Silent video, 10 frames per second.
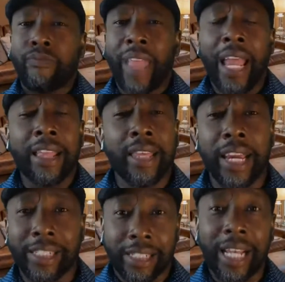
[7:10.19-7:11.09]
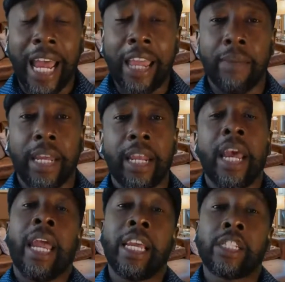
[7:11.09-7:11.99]
And the excitement
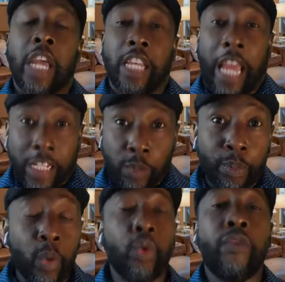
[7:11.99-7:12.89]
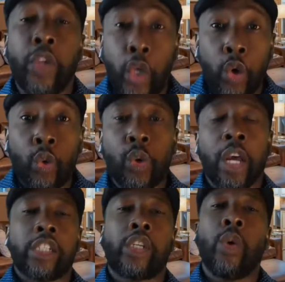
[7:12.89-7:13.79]
it has moved you
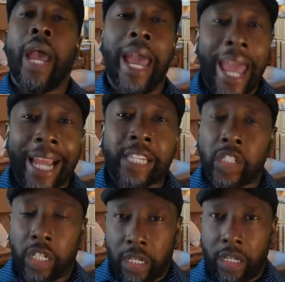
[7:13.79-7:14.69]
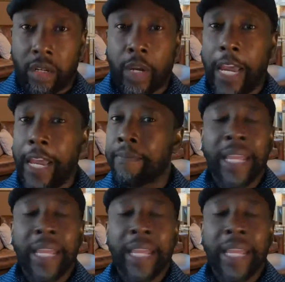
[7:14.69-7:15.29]
to action, okay?